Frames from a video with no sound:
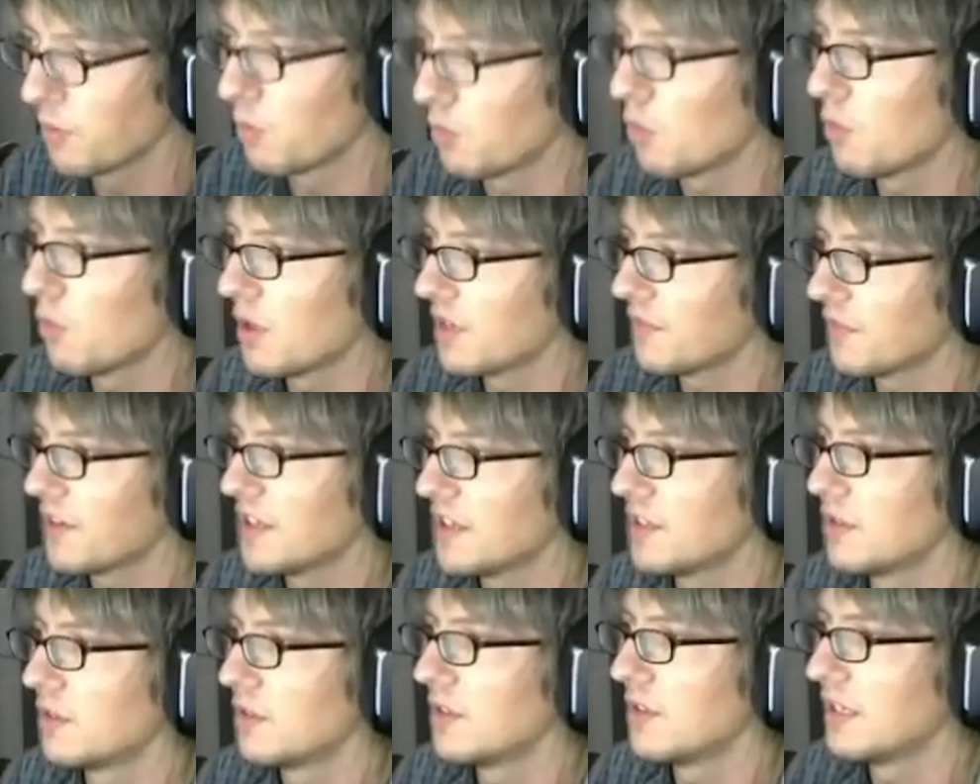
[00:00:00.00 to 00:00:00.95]
Well, what if I
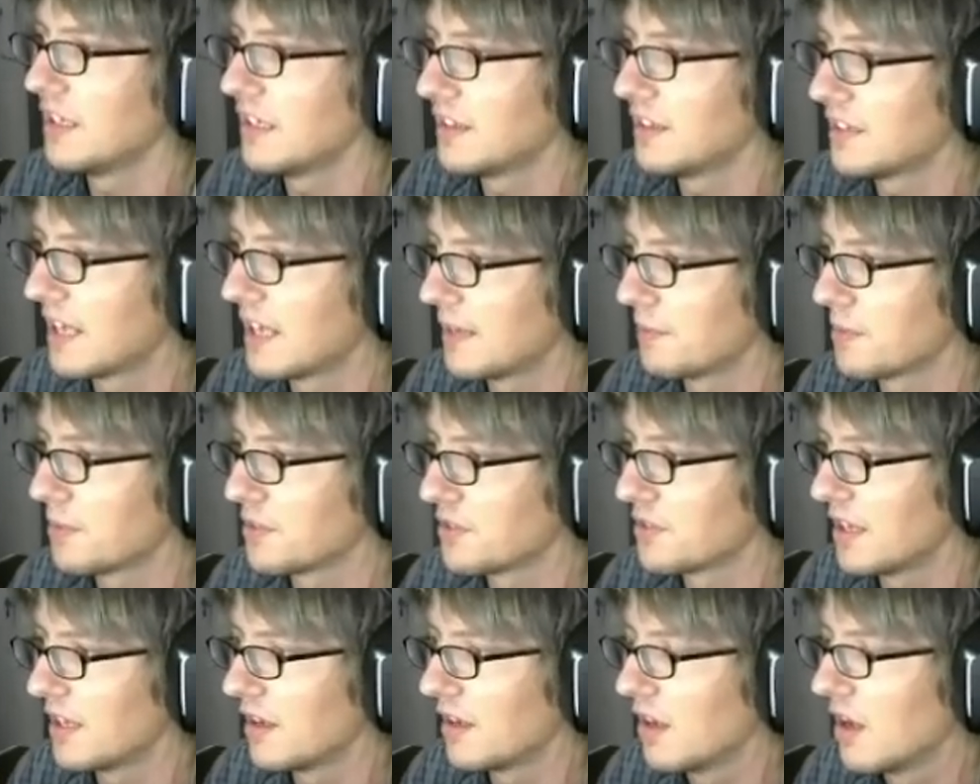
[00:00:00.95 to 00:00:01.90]
donated
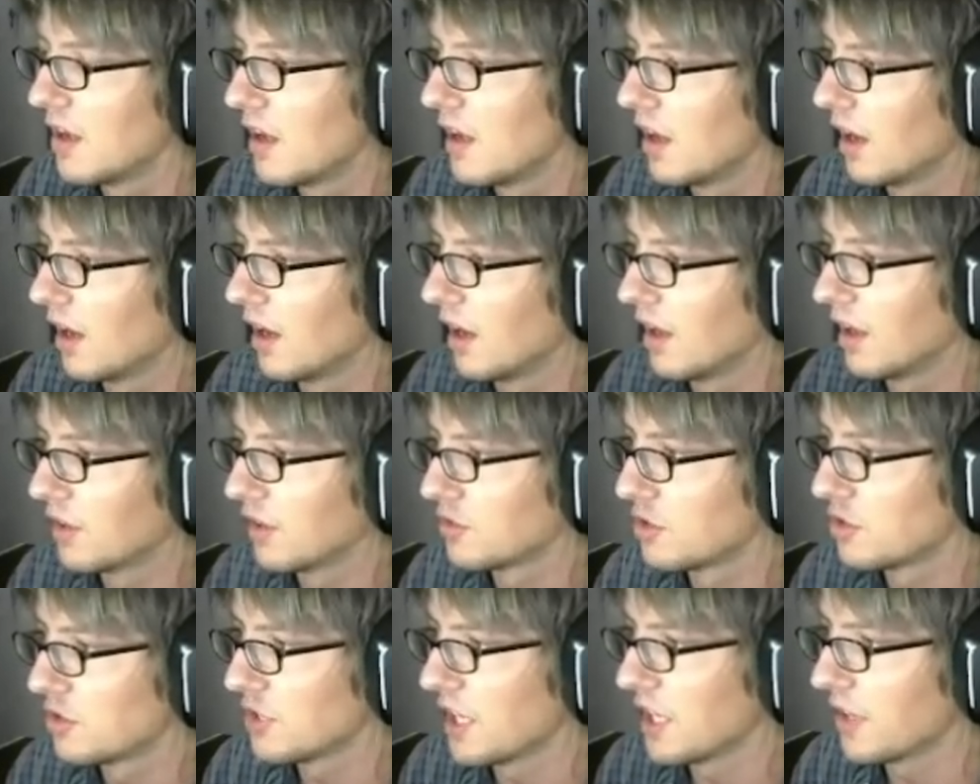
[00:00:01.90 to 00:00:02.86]
10%
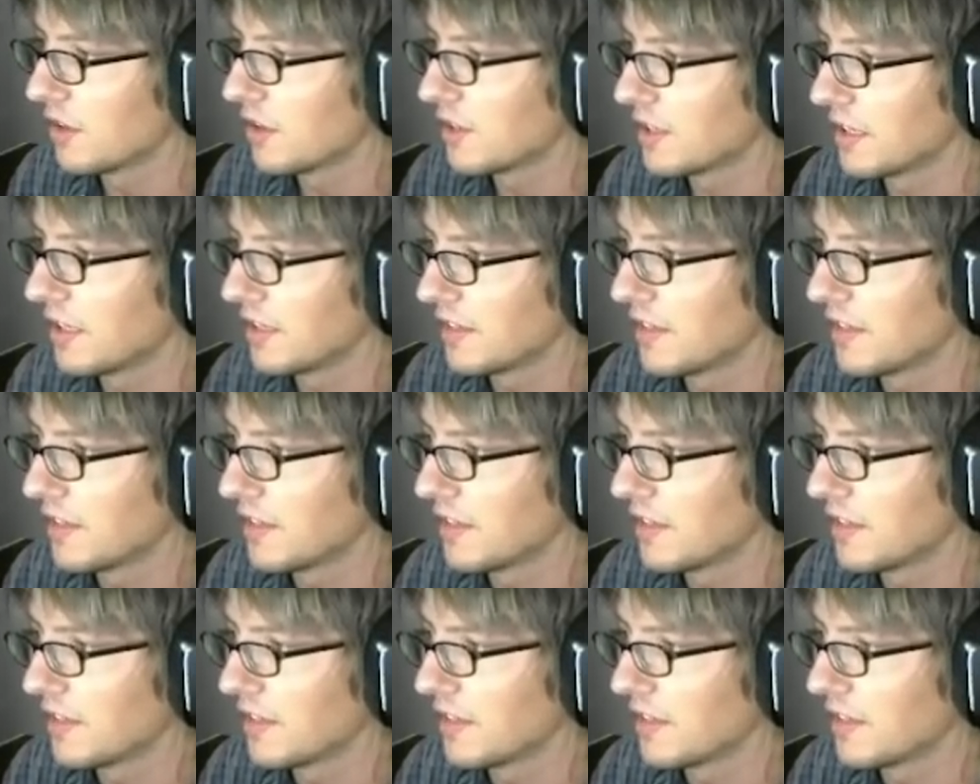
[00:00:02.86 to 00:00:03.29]
to charity?